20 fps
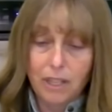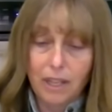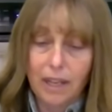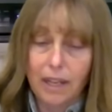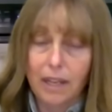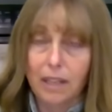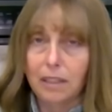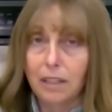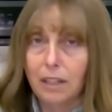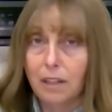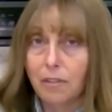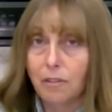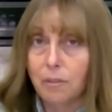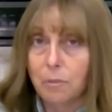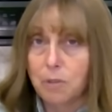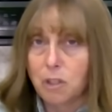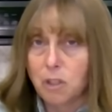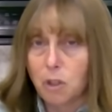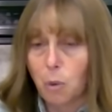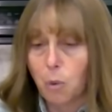I got a letter
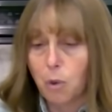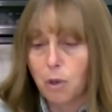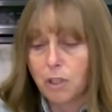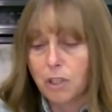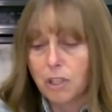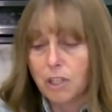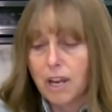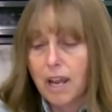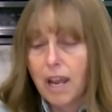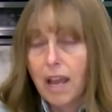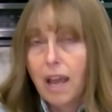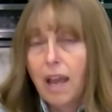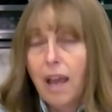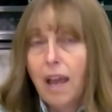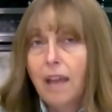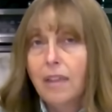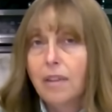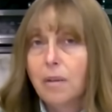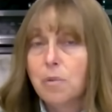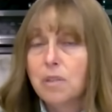from George,
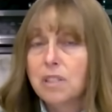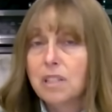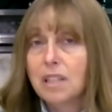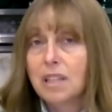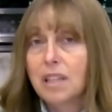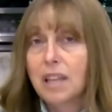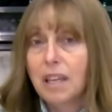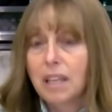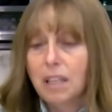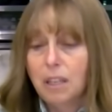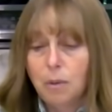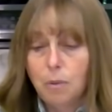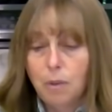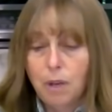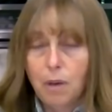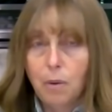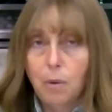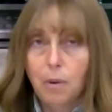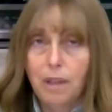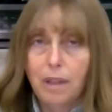and there was a thank you
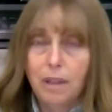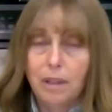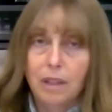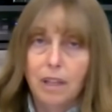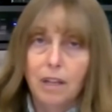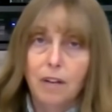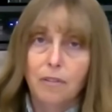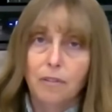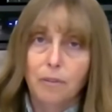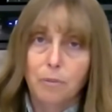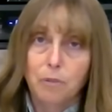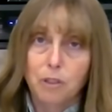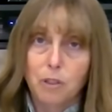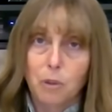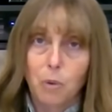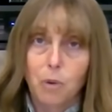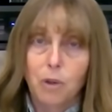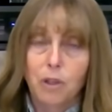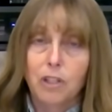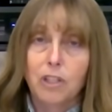note in the letter from
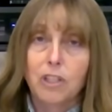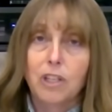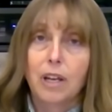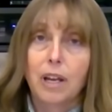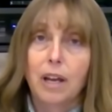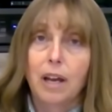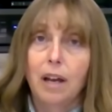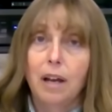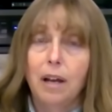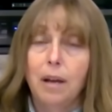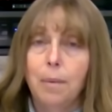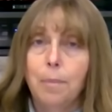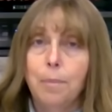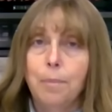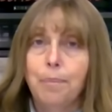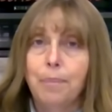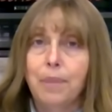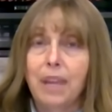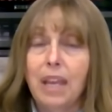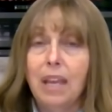George.
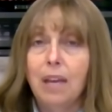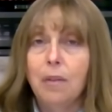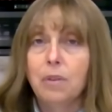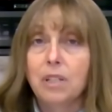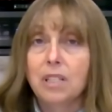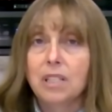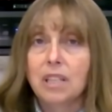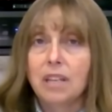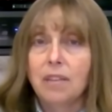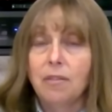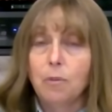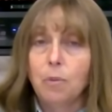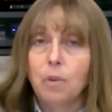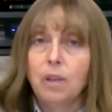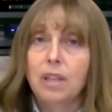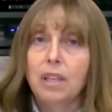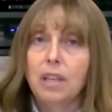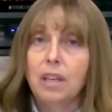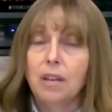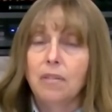He received
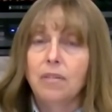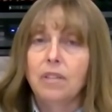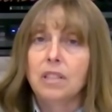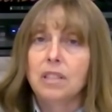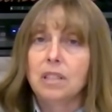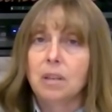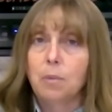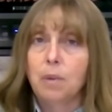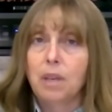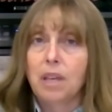one of the ovens that